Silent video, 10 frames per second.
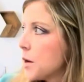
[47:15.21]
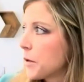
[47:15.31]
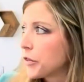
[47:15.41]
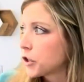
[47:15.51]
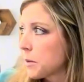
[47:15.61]

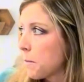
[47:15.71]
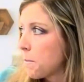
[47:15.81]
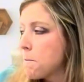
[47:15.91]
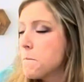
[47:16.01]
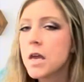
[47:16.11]
but there's
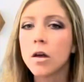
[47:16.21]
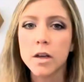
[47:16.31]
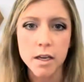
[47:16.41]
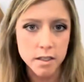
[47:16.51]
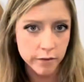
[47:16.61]

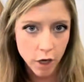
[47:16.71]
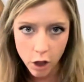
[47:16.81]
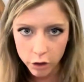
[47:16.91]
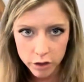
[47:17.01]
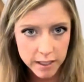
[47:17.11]
millions of
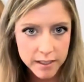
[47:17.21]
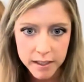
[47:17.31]
dollars that